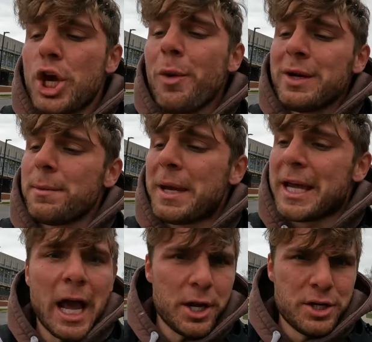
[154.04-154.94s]
going to
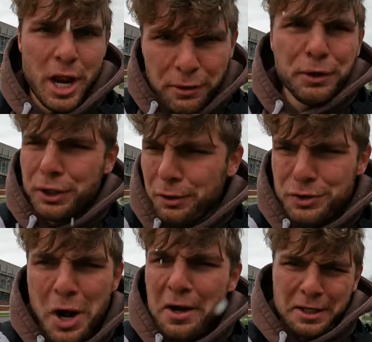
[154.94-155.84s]
be another
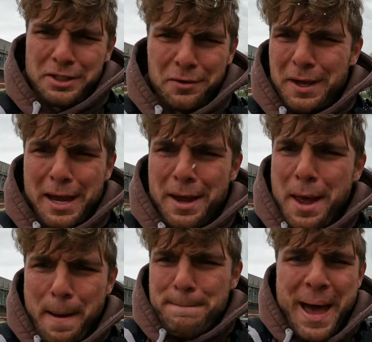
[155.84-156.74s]
huge Onix. Okay,
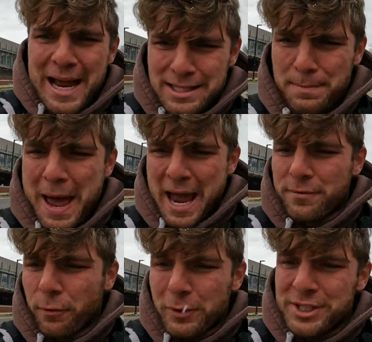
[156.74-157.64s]
back to back,
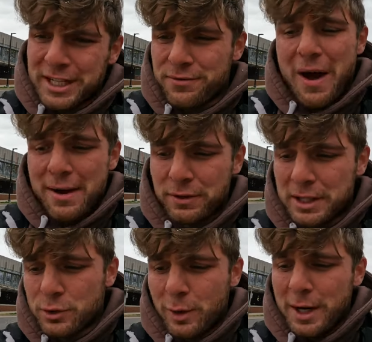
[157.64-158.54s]
465 on
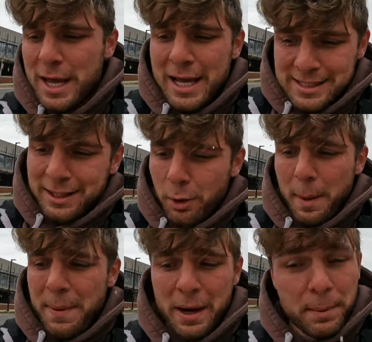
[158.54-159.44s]
this one. It's a little
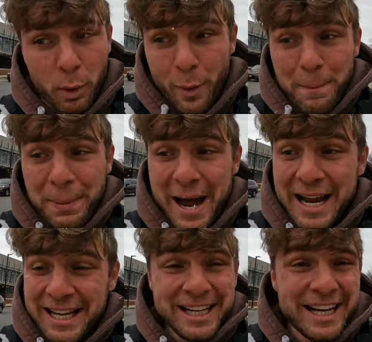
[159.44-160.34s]
bit better, but a
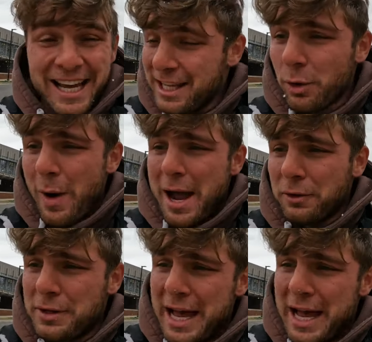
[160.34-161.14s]
Wimpod in the wild,